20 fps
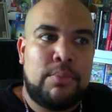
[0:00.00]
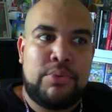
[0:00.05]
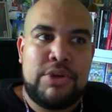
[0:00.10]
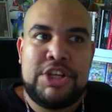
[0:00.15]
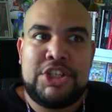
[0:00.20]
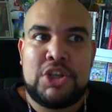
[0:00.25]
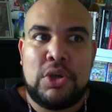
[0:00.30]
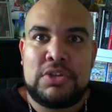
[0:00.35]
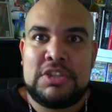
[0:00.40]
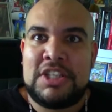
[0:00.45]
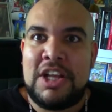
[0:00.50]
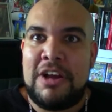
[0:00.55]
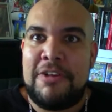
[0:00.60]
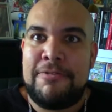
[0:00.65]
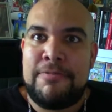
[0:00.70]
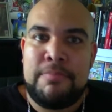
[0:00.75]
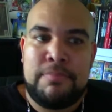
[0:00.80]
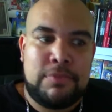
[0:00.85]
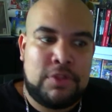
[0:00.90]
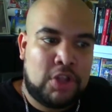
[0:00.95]
Pre-show
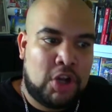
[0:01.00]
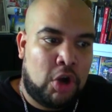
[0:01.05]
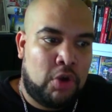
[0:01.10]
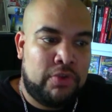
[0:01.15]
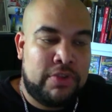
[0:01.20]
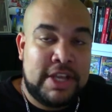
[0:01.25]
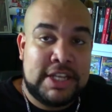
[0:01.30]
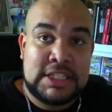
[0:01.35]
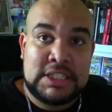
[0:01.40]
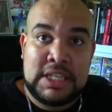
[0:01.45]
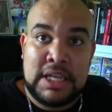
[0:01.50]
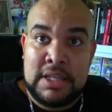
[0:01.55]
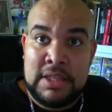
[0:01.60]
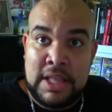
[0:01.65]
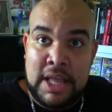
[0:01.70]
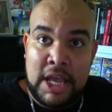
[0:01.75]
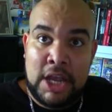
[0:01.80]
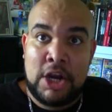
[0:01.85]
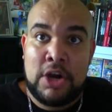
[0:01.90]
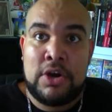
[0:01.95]
stuff, throw this
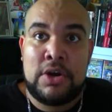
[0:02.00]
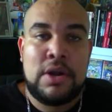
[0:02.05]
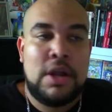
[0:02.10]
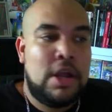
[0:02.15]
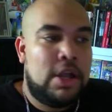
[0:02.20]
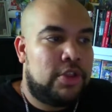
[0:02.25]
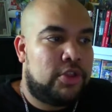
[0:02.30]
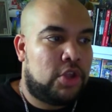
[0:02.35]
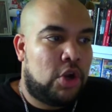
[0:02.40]
in there,